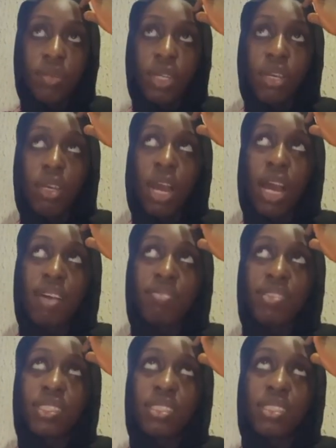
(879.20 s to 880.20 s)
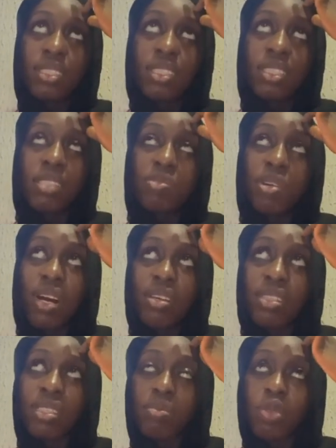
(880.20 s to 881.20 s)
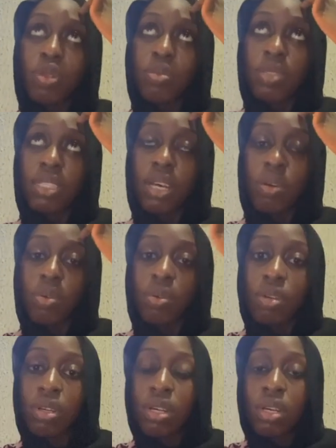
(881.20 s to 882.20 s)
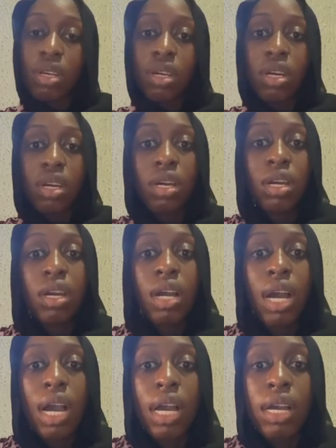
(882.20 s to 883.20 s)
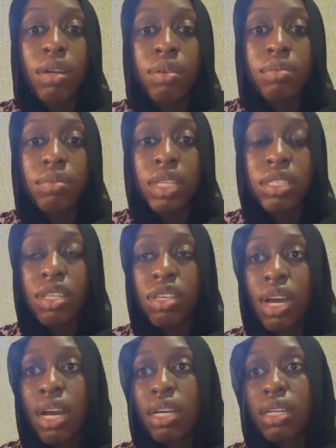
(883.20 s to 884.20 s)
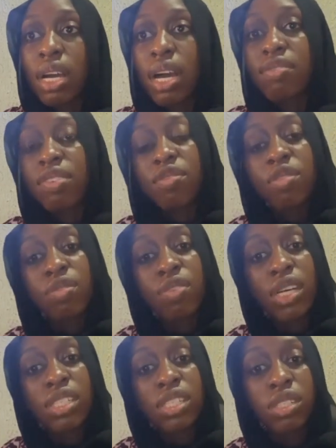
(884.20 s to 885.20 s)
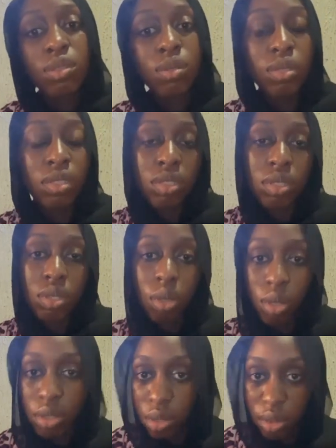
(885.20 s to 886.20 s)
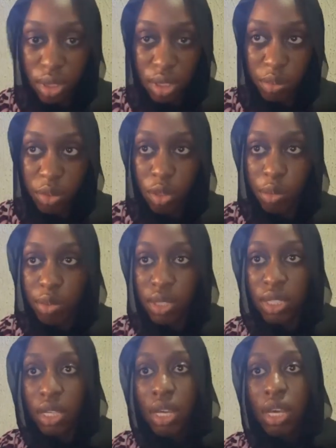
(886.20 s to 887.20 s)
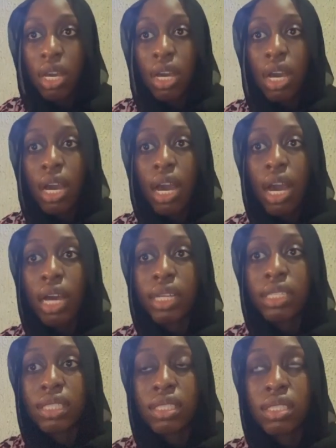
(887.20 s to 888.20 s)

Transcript: you are having the typical symptoms now. Let's say you are having fever, chills, all those symptoms, and